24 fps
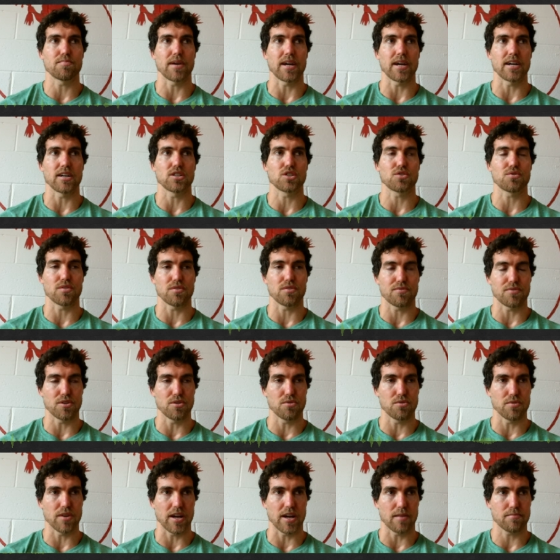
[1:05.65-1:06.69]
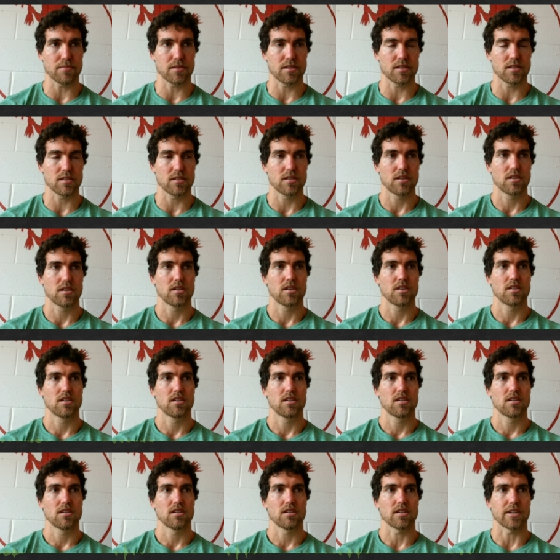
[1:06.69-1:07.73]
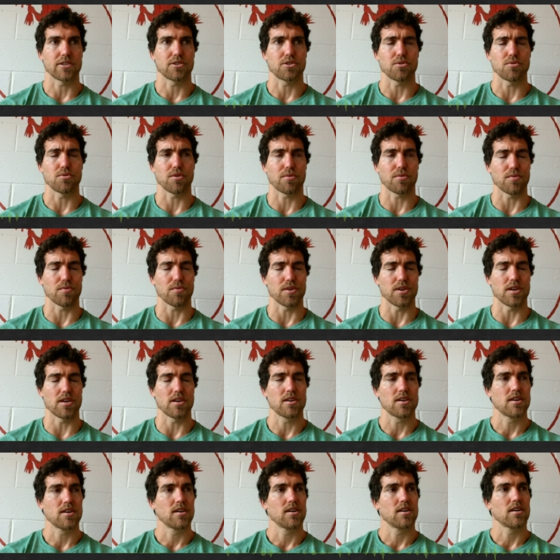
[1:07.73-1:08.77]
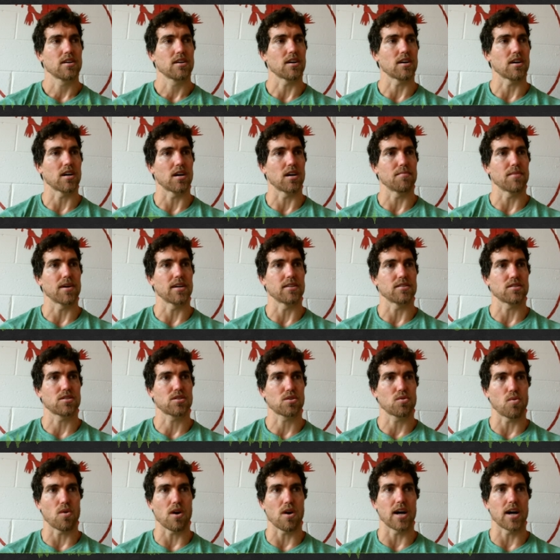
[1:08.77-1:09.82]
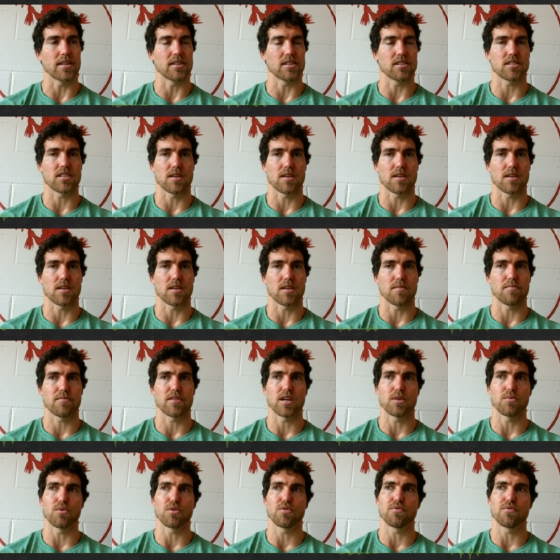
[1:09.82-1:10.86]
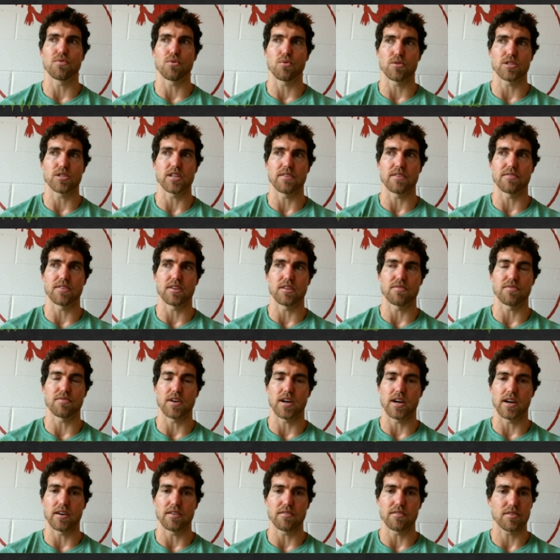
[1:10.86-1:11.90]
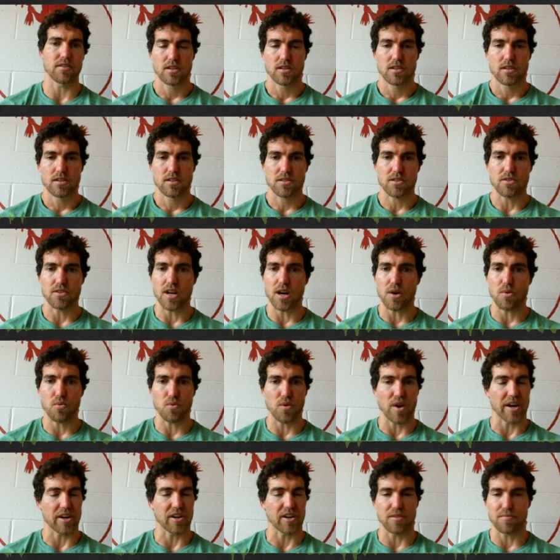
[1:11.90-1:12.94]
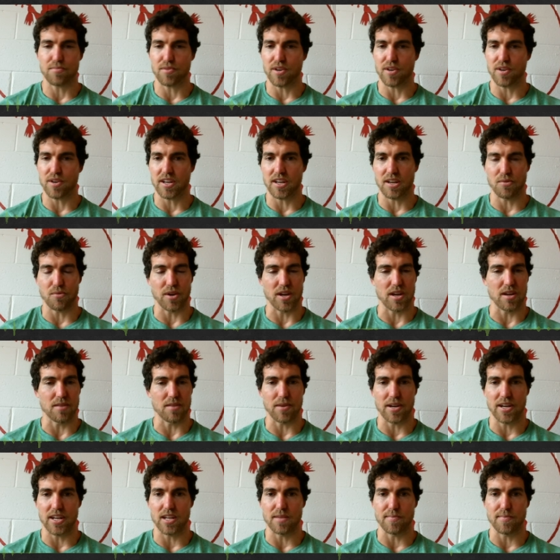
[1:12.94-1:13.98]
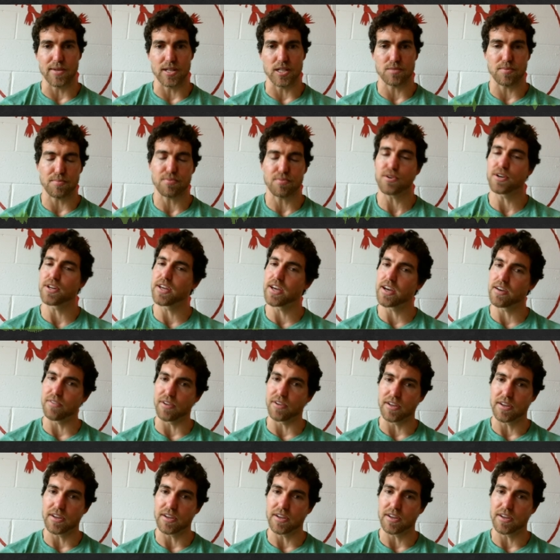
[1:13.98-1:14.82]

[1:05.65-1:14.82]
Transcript: pounds for a few reps, like two or three, um, and squat the same thing with 475. So, not record breaking weight by any means, but pretty heavy.